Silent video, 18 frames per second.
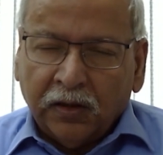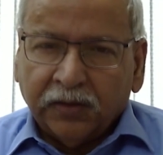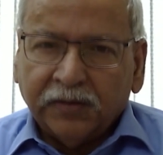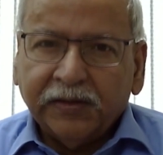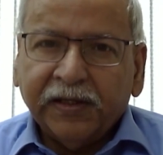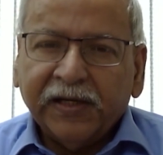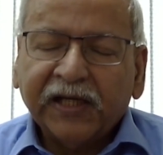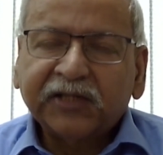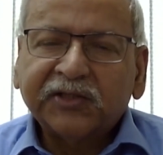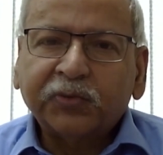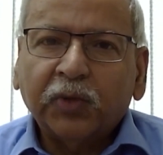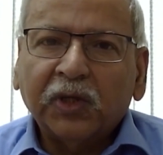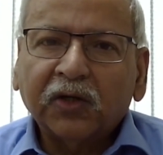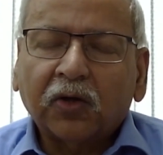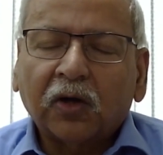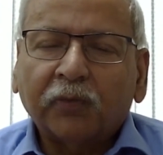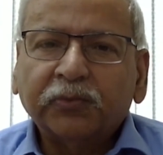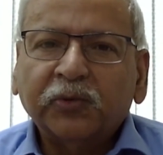The next
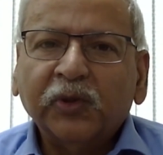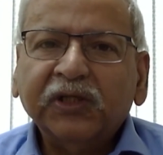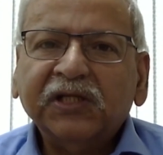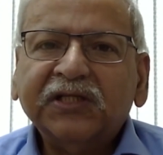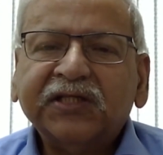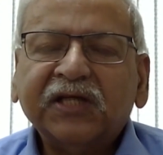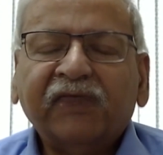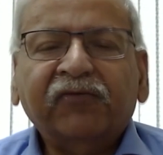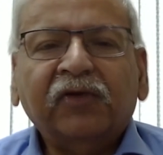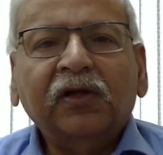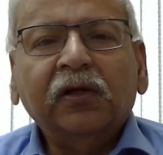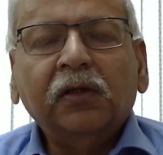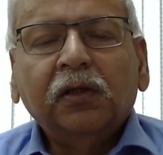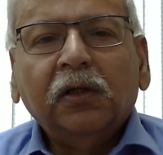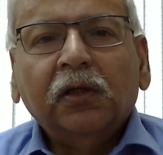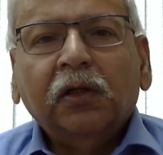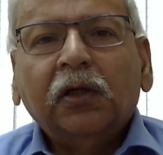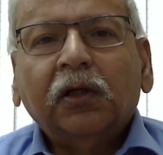one, COP27,
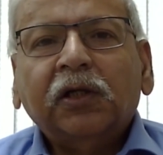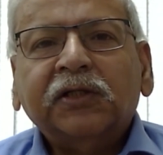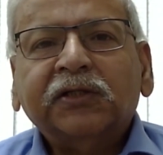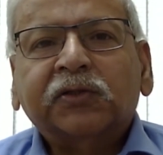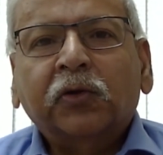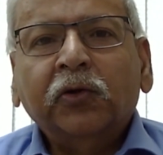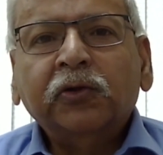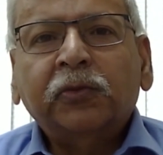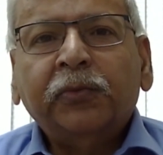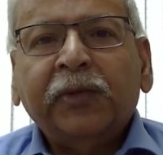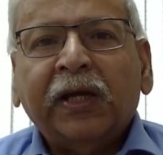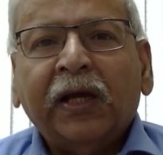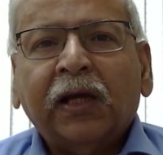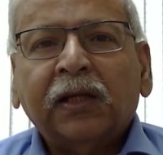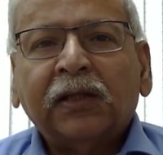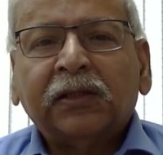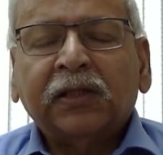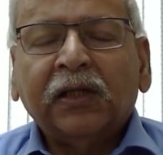is going to be
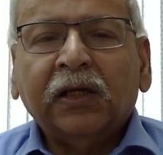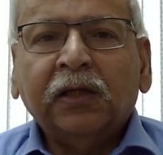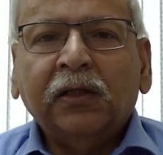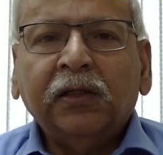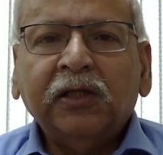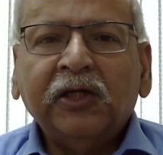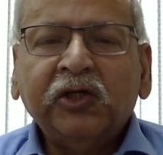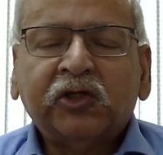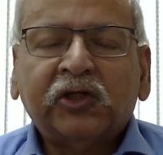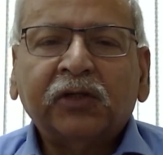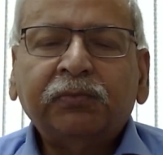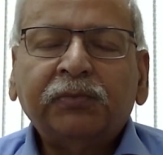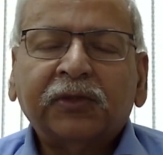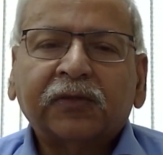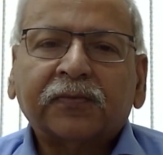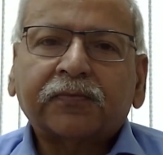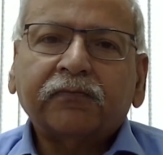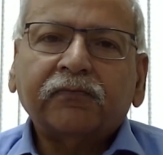held in
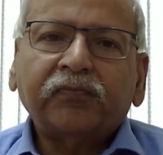Egypt